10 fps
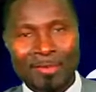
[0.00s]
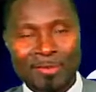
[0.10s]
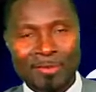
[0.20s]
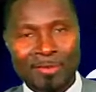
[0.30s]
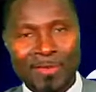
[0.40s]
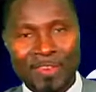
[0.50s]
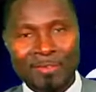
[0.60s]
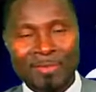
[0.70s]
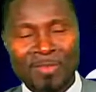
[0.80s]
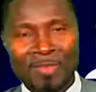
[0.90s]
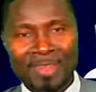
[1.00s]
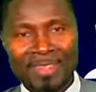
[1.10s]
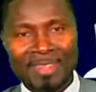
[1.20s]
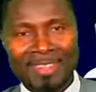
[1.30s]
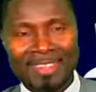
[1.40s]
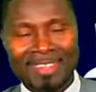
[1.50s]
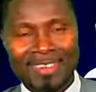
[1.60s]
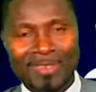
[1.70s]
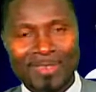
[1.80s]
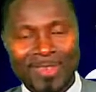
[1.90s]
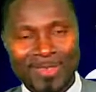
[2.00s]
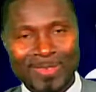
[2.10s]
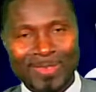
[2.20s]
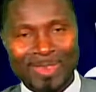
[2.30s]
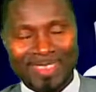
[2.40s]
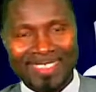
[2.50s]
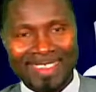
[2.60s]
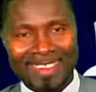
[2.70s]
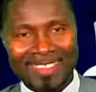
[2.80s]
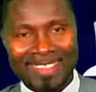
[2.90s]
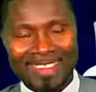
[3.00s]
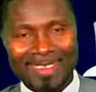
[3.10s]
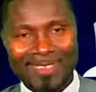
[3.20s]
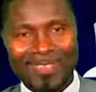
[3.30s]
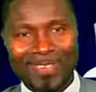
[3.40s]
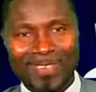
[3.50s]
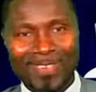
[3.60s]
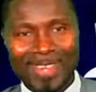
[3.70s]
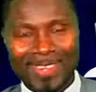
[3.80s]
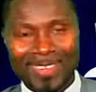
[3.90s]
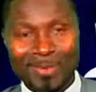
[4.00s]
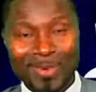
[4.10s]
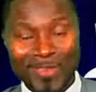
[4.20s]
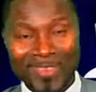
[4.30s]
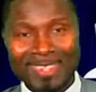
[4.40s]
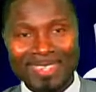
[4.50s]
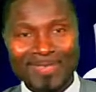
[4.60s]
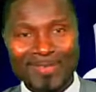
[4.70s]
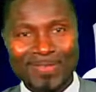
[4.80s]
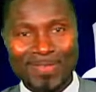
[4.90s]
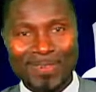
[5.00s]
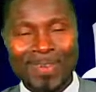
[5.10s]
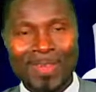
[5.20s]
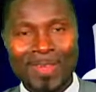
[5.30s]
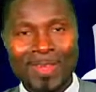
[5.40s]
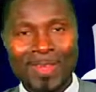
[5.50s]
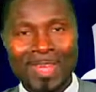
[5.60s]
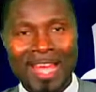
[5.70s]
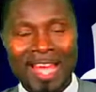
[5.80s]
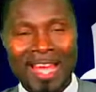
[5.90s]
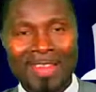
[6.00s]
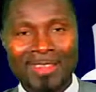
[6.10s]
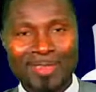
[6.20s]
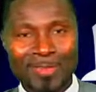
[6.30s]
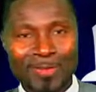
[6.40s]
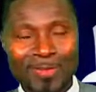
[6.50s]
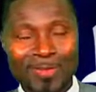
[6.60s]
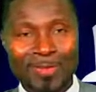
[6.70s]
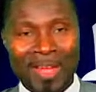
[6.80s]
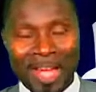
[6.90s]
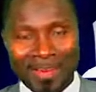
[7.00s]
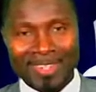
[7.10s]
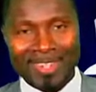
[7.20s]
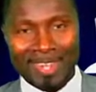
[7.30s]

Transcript: to free movement of EU nationals, and therefore there is an opportunity for those of you out